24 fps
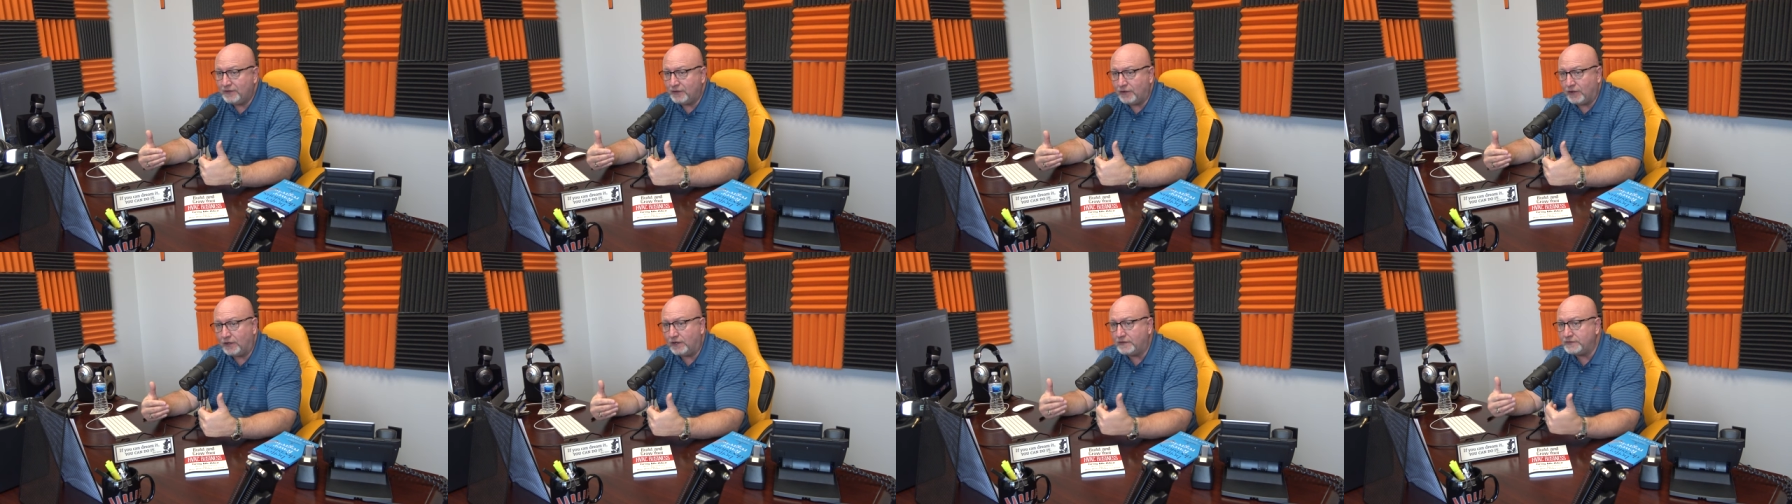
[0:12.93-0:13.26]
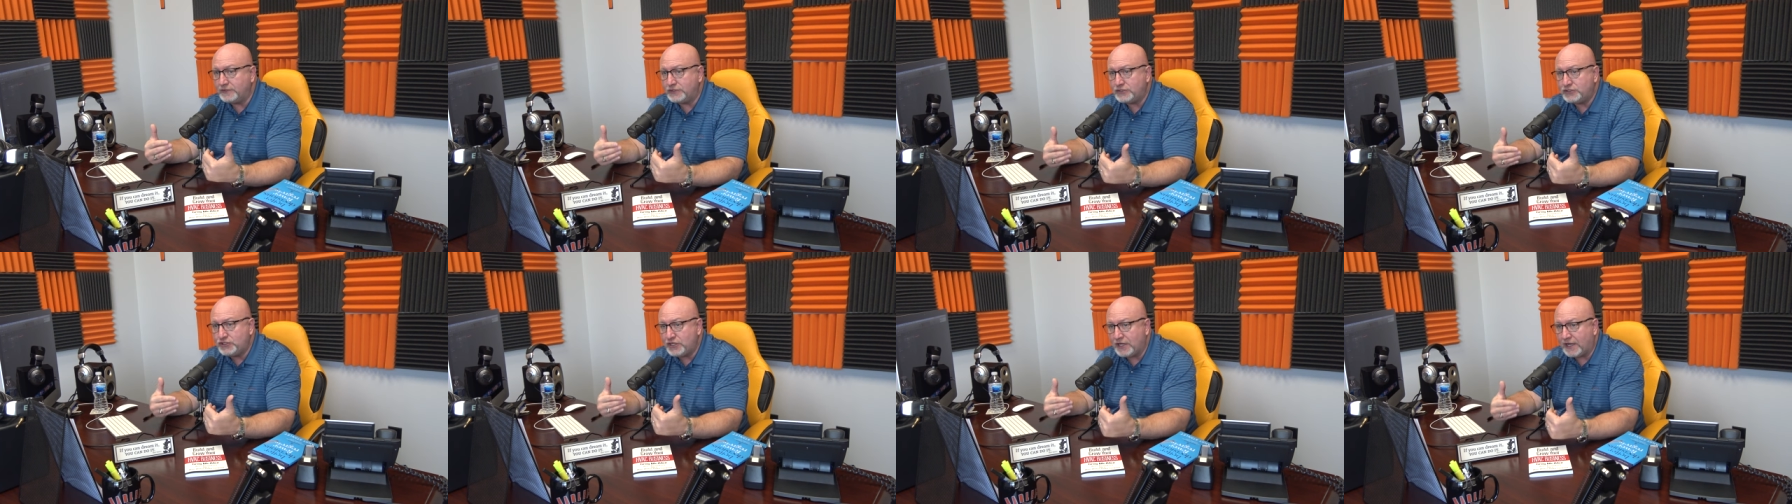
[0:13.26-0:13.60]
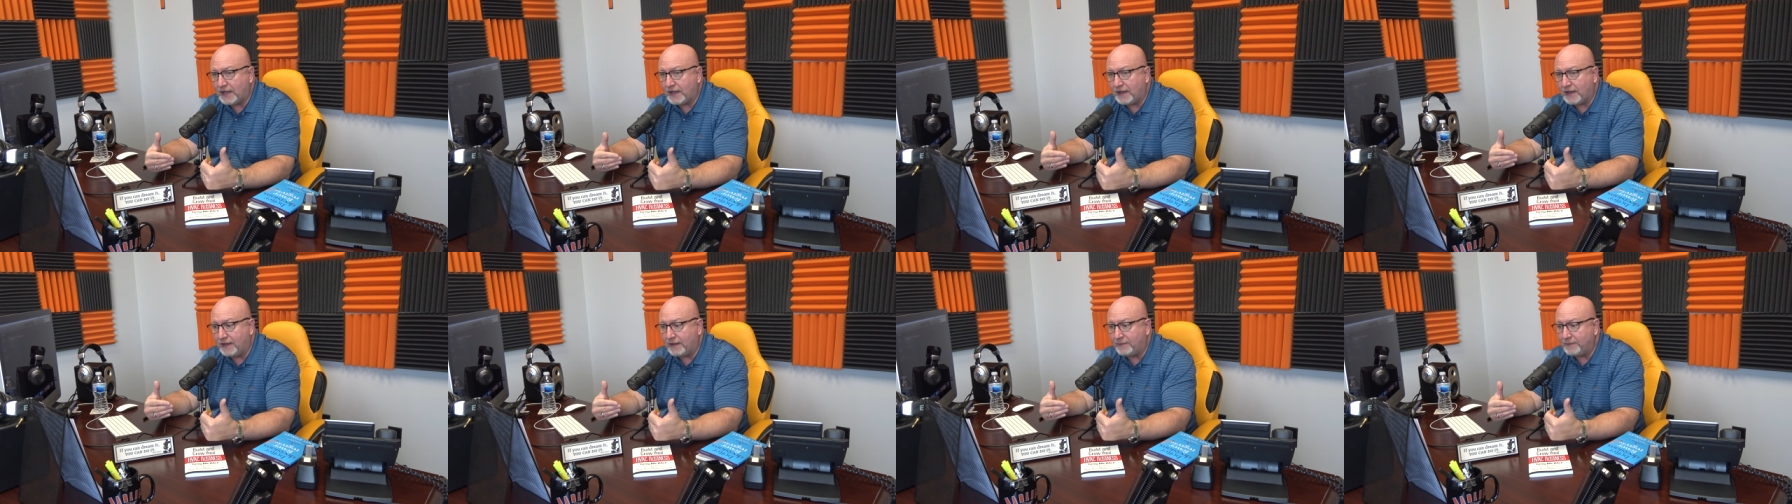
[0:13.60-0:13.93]
on the
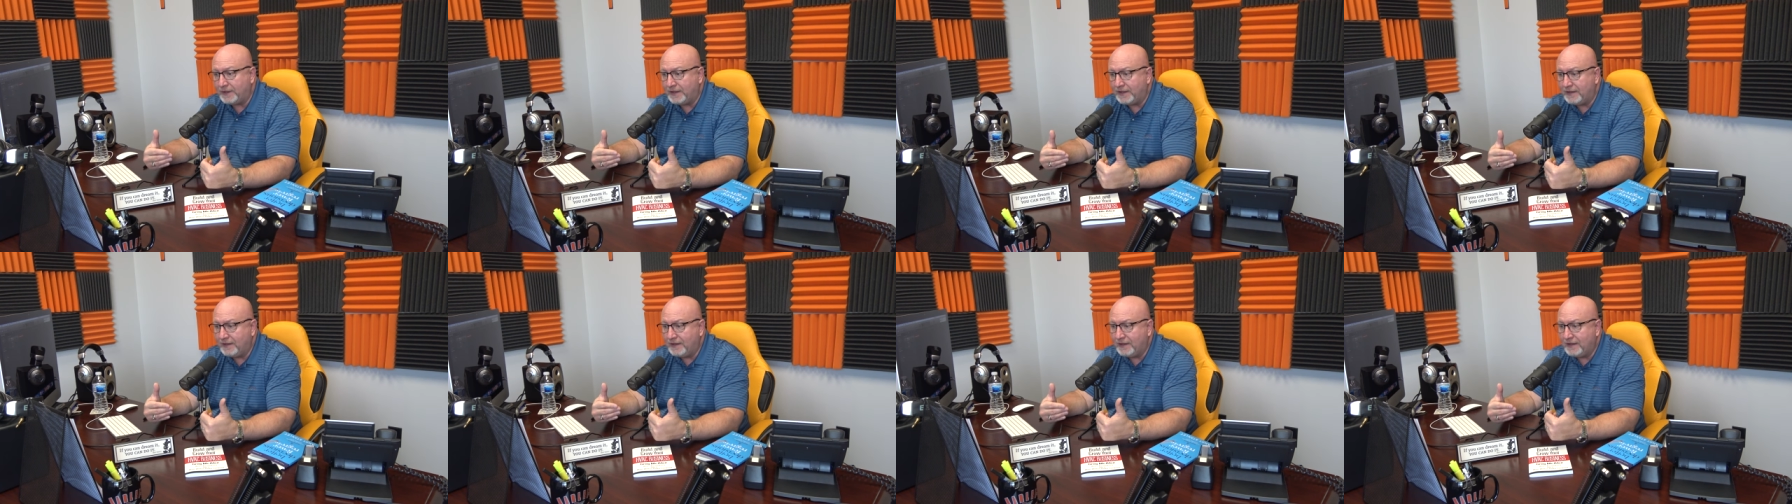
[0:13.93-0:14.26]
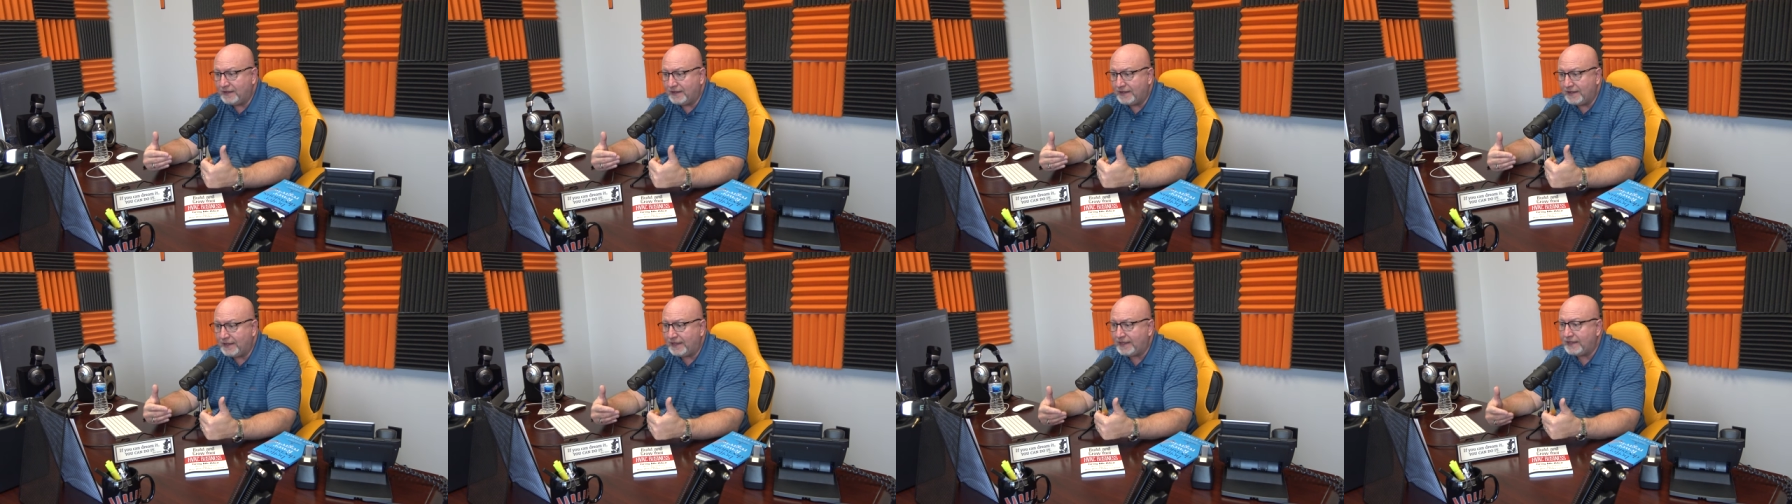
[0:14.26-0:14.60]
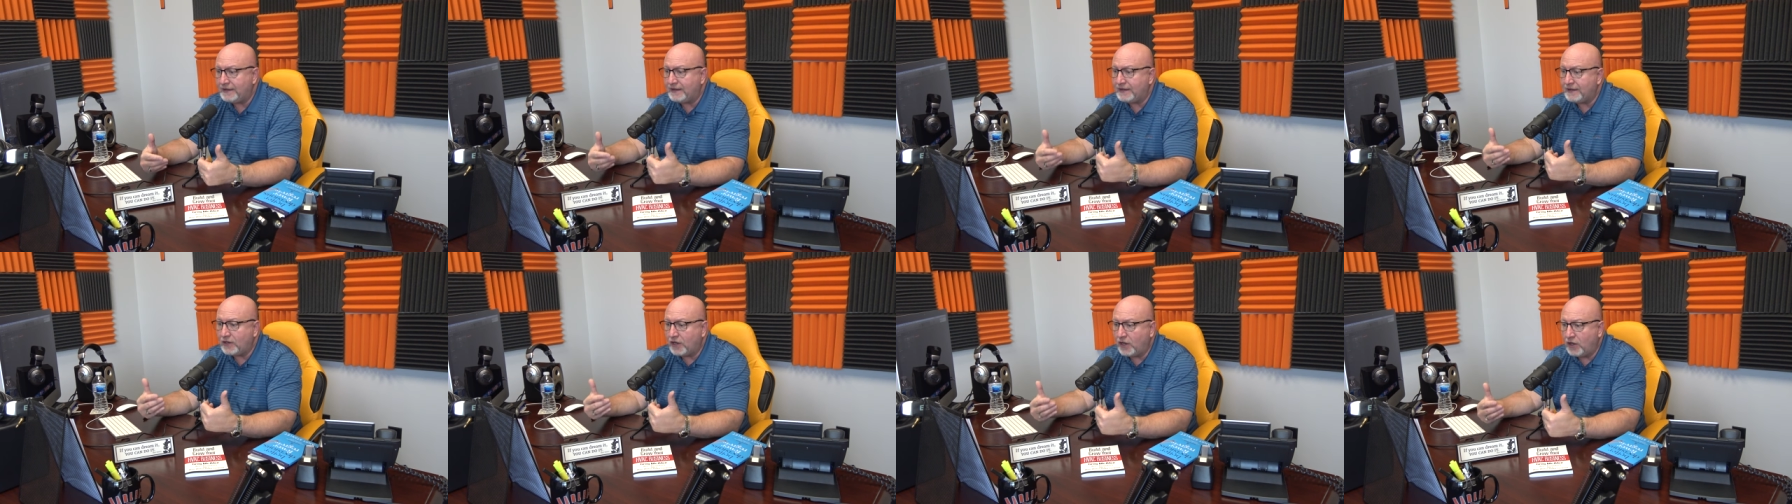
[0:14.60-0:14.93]
job,
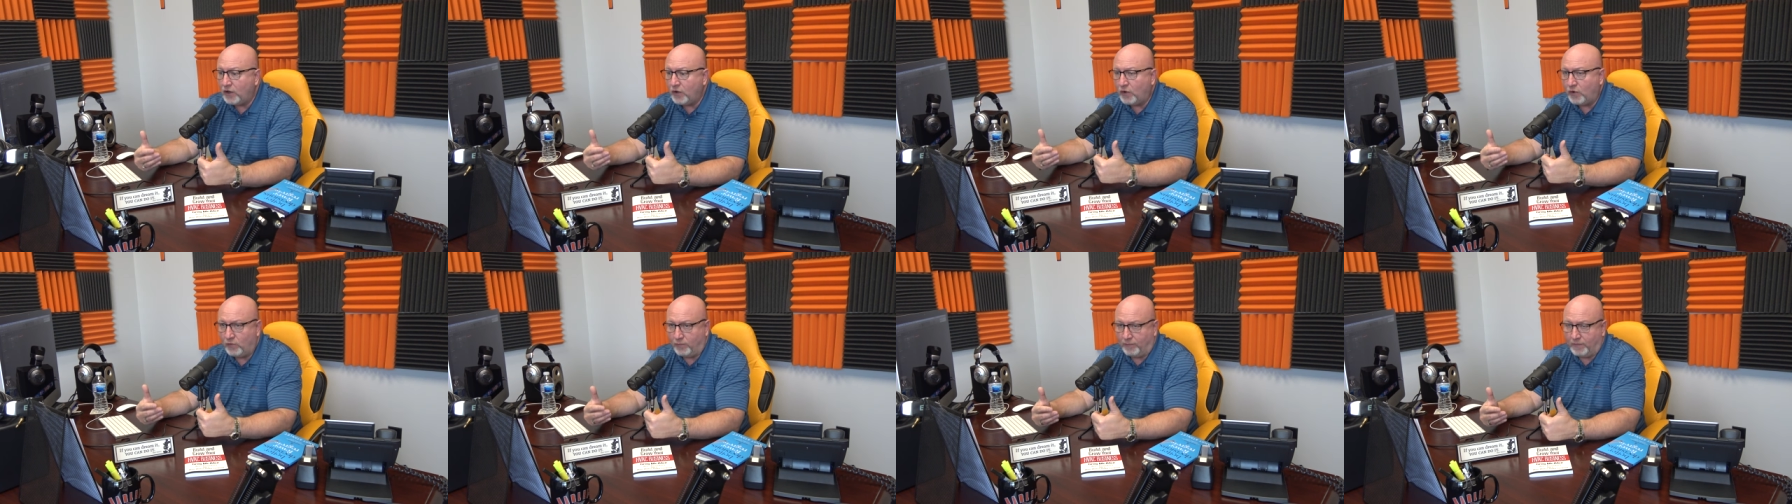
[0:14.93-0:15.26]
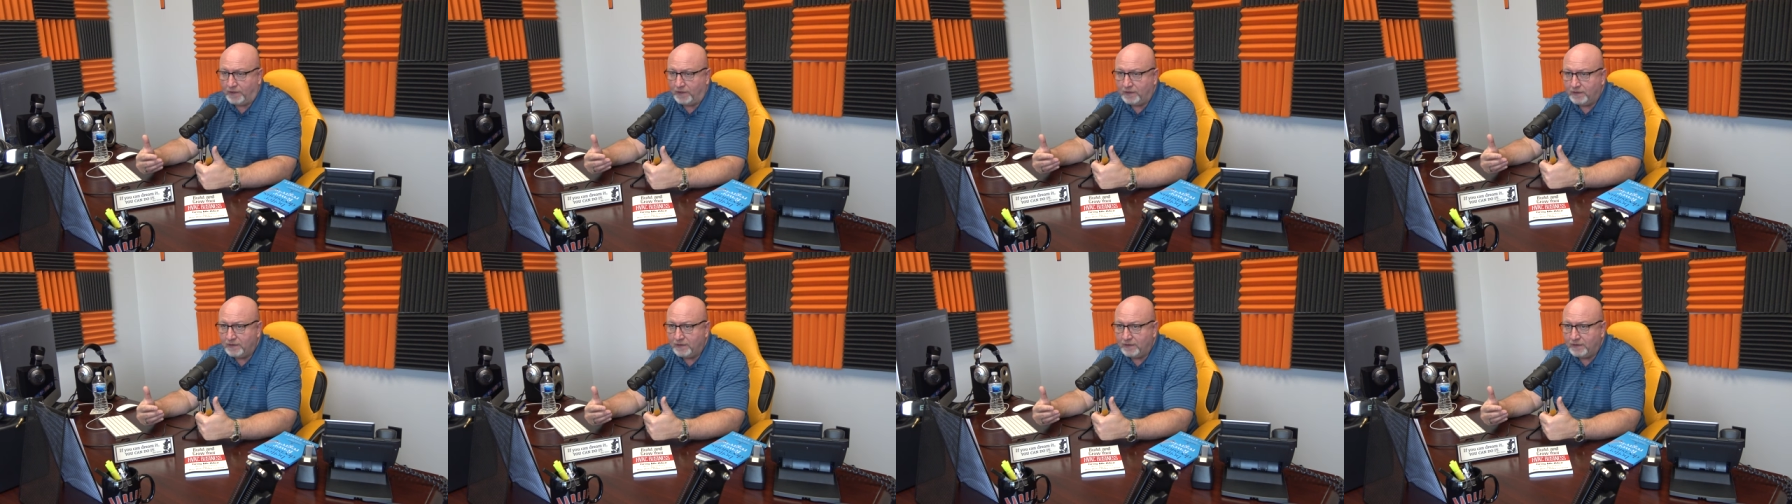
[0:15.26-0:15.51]
and at home.